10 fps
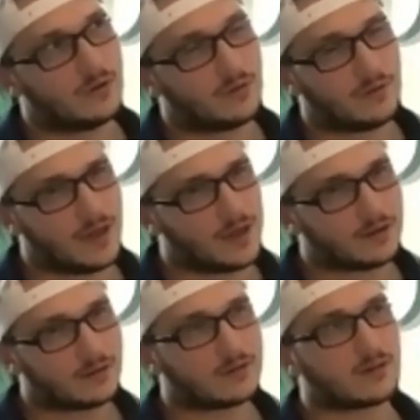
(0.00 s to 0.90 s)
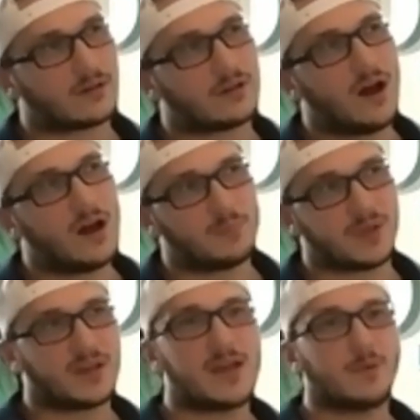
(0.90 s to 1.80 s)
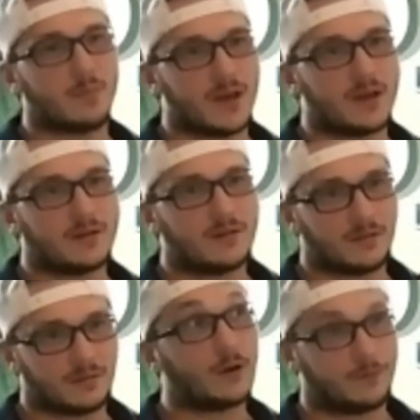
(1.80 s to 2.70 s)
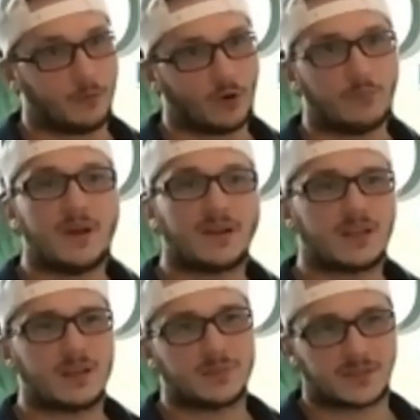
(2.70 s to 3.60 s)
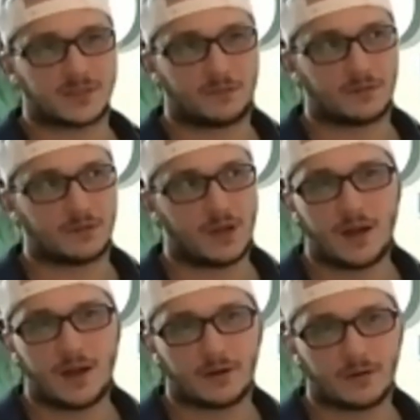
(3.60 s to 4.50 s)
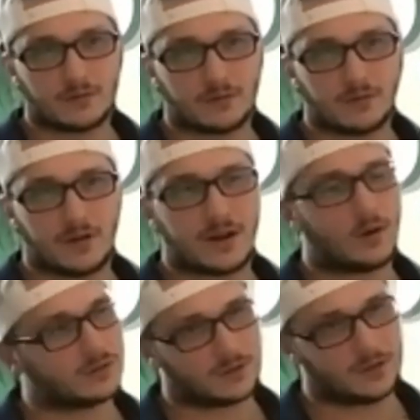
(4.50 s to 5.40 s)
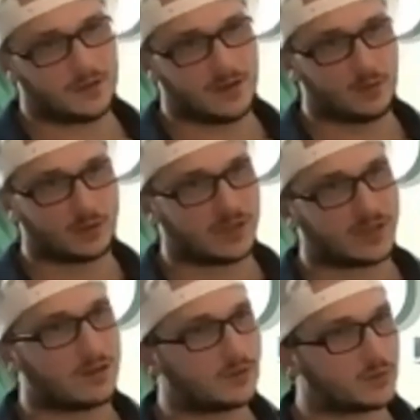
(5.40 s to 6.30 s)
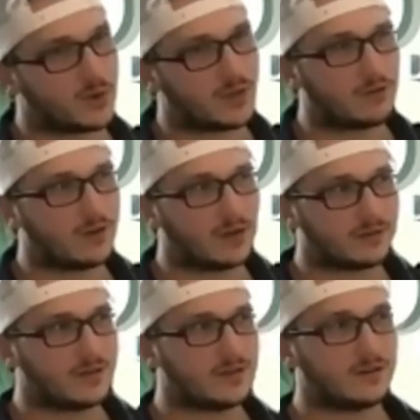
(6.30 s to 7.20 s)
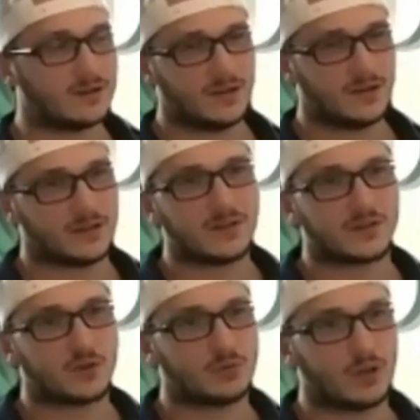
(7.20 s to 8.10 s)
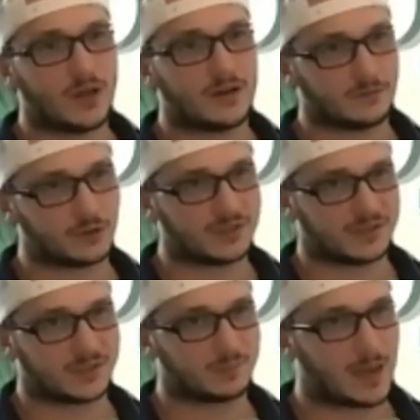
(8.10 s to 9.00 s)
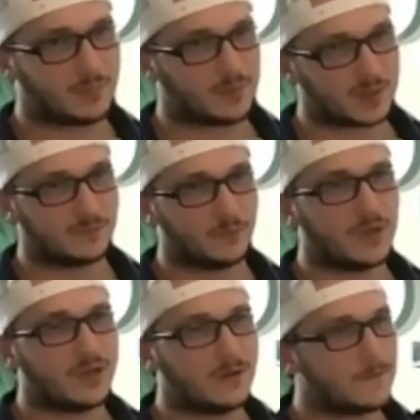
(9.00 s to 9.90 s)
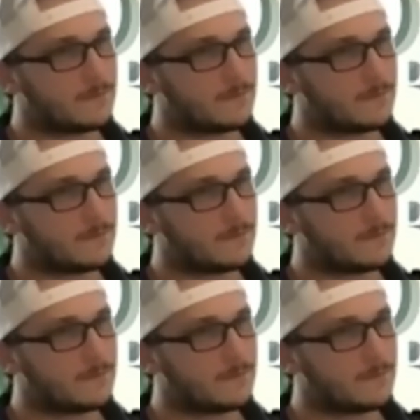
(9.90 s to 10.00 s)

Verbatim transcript: then God became a man, therefore making himself a liar. And I was, and it was like Numbers twenty-three nineteen in this new light of Jesus's baptism for me